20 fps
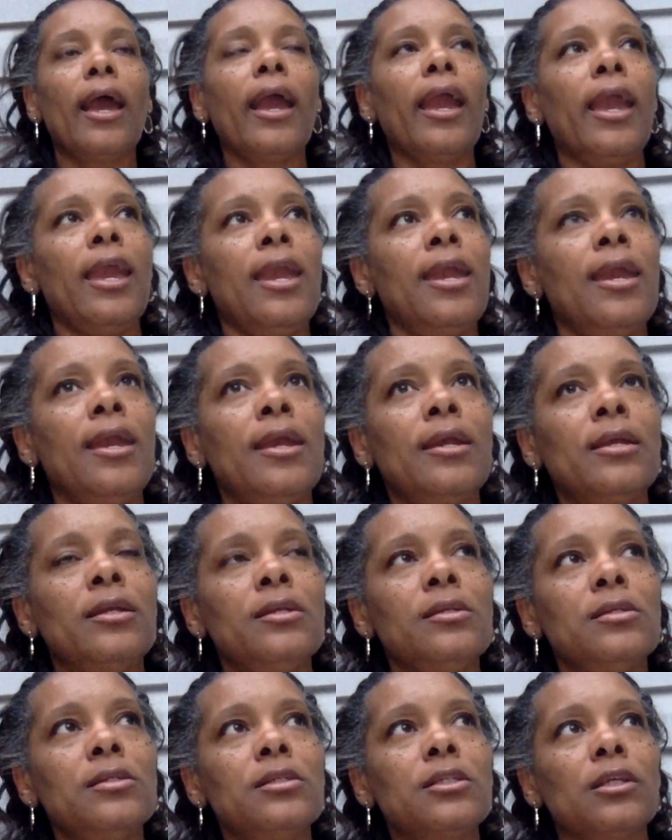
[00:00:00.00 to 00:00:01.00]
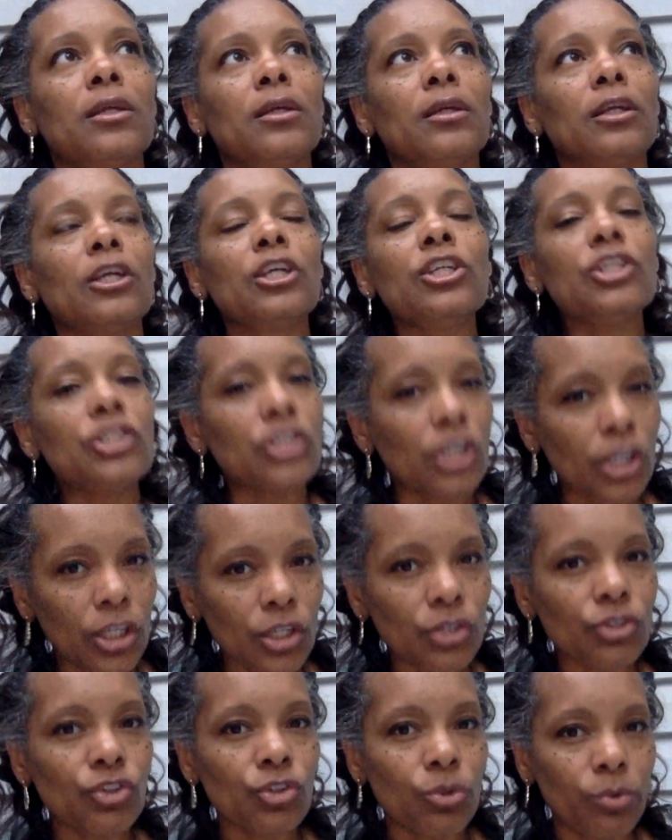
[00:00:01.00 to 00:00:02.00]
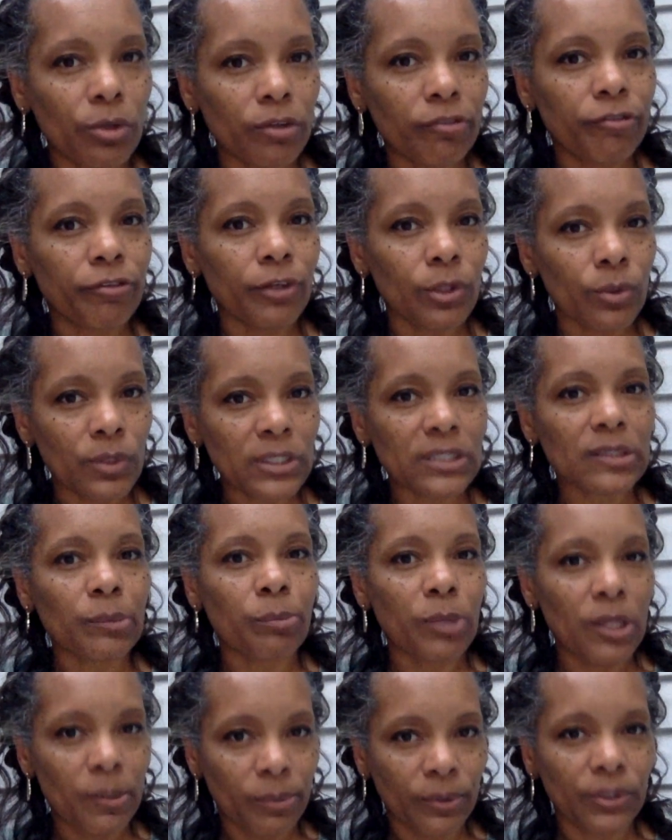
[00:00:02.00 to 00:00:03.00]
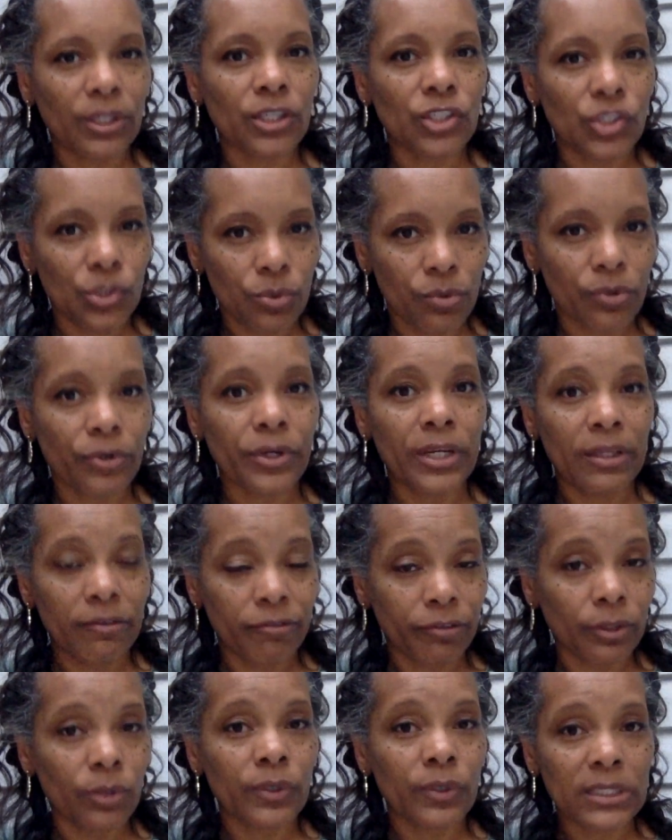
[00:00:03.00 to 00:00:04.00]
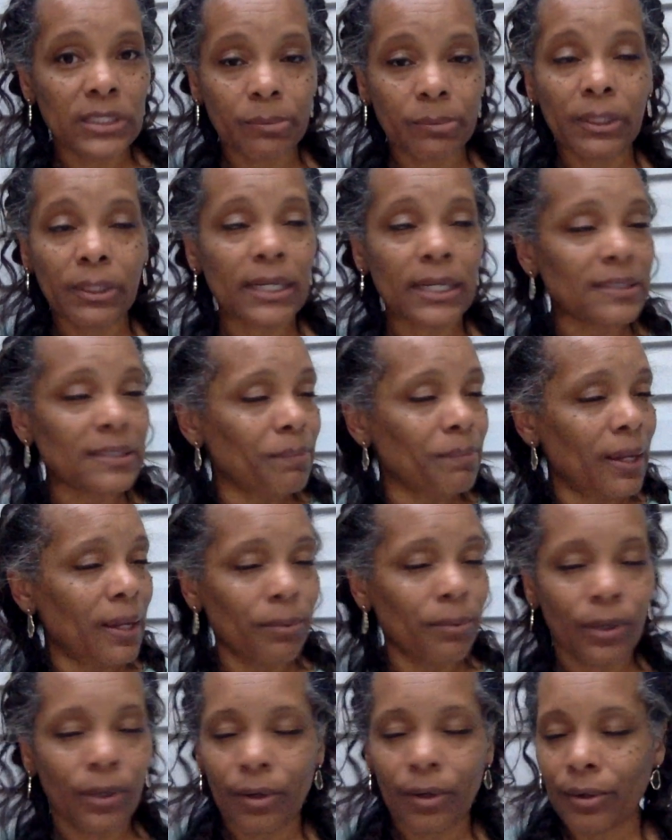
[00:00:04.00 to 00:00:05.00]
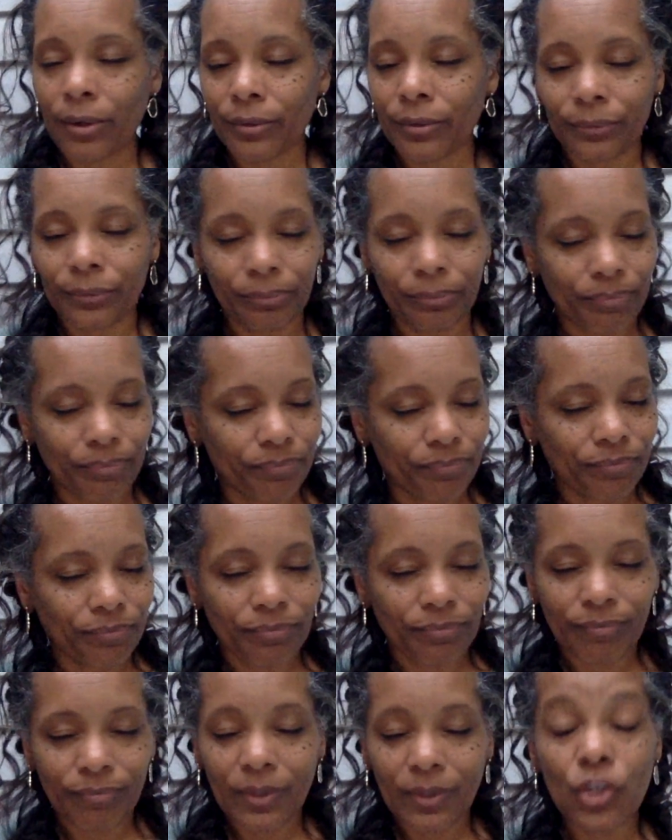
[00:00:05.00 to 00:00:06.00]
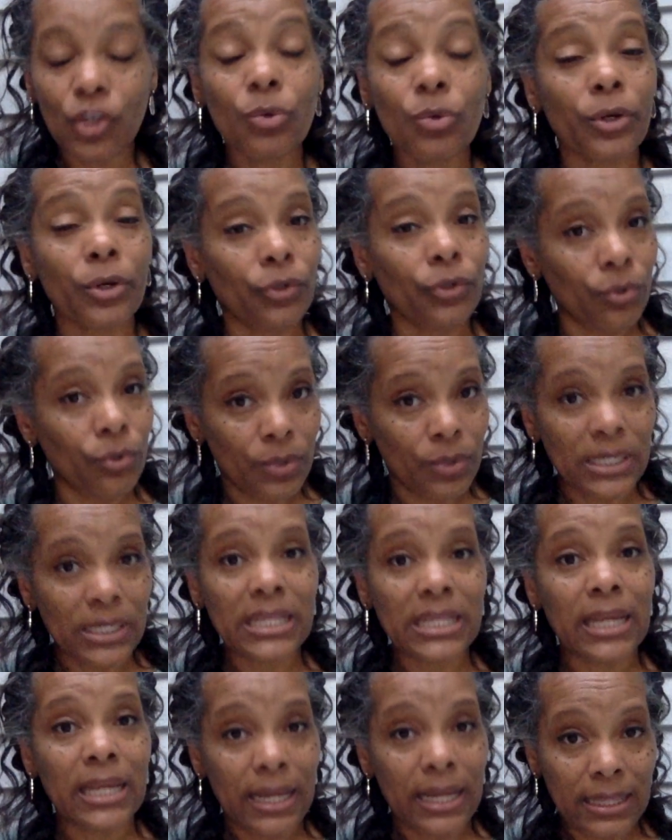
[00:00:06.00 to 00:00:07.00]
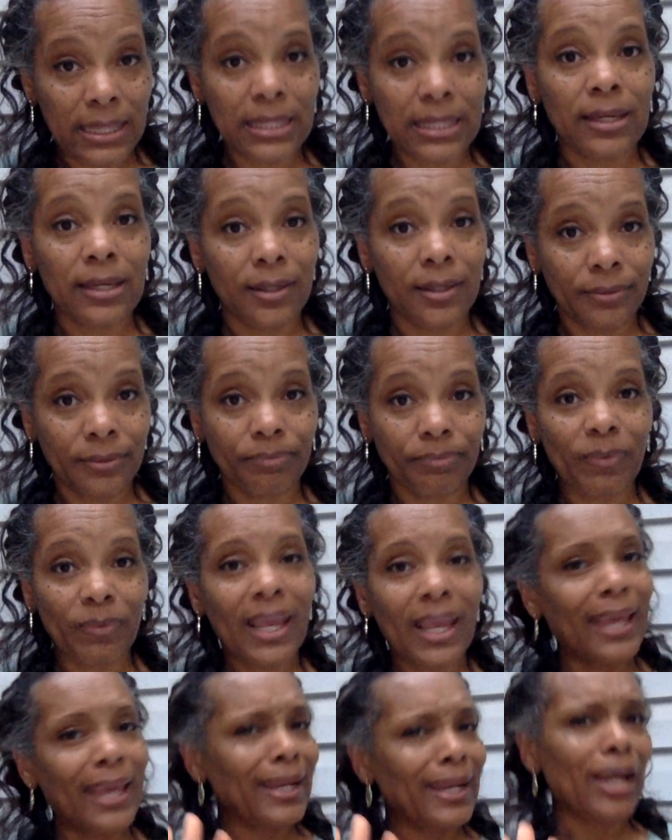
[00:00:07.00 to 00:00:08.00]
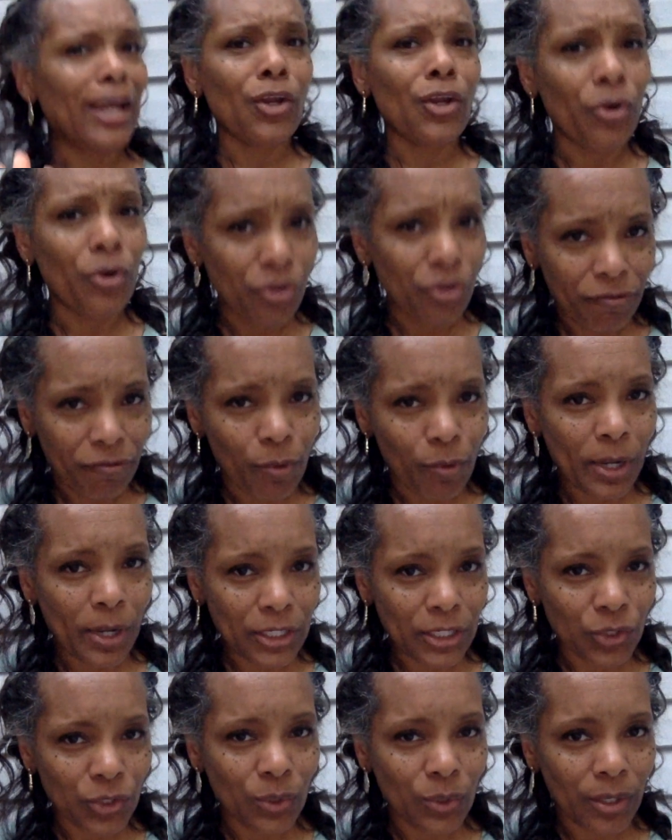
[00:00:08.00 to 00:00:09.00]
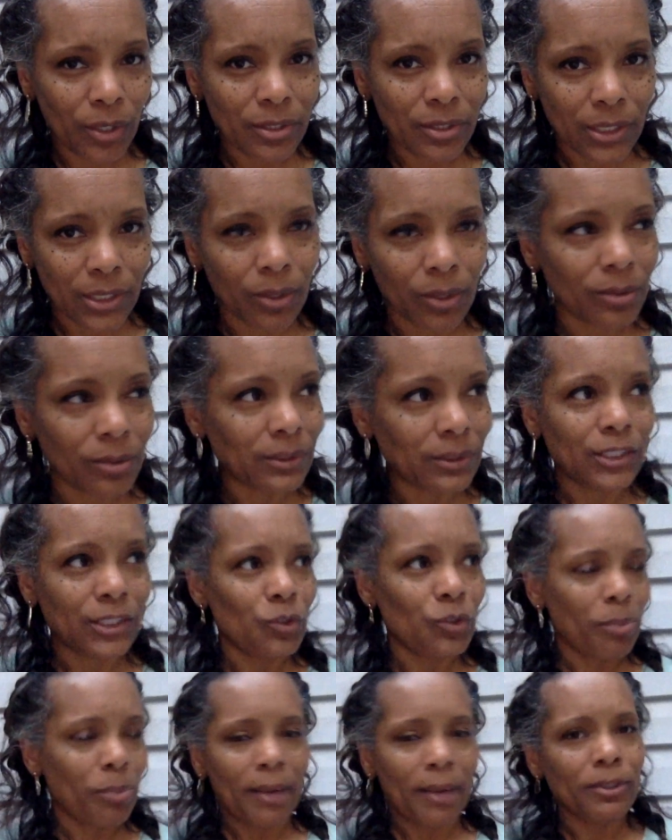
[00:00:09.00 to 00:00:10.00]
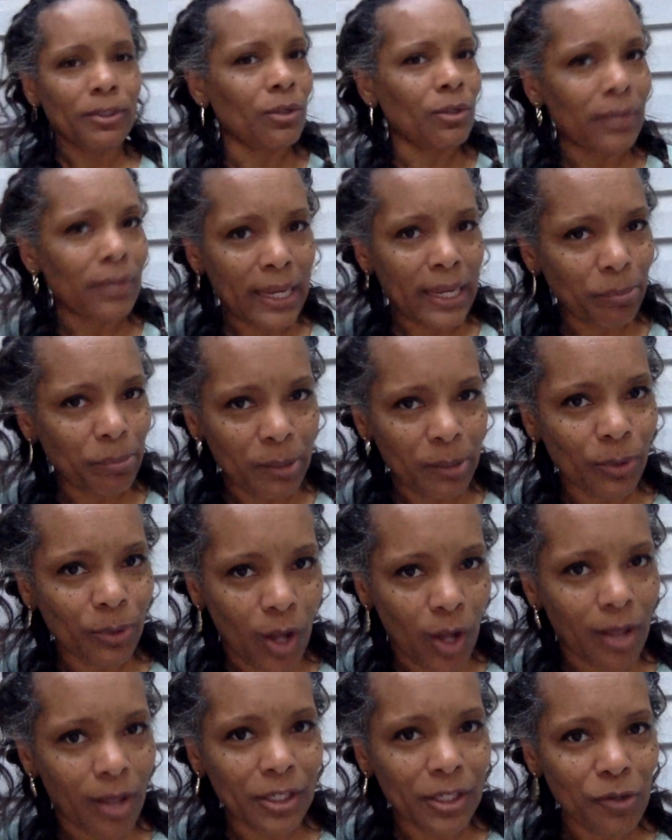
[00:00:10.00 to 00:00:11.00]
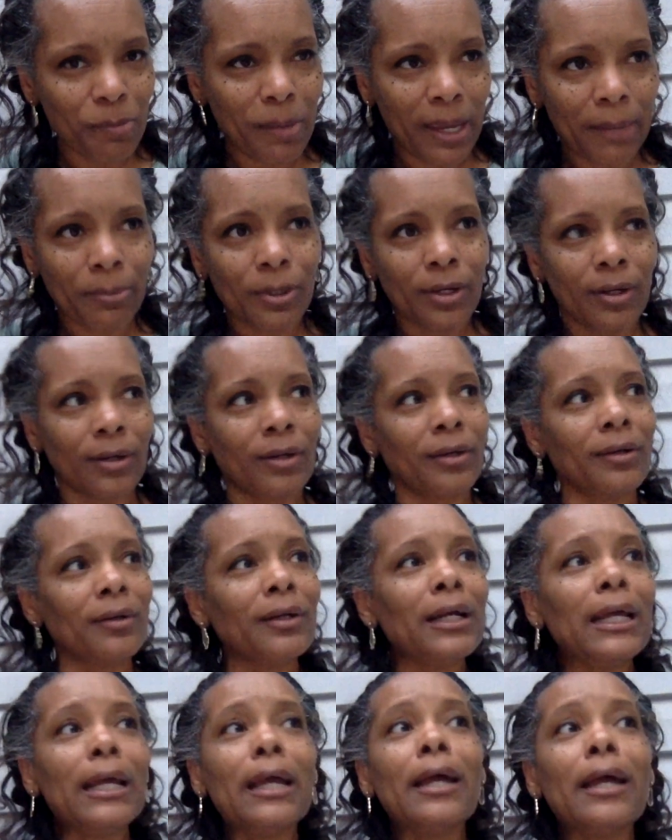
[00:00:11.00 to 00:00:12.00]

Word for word: and continue to influence the people that you are influencing, because baby girl, you are doing the dang thing. And I know you're 42 years old and you probably don't like people calling you baby girl,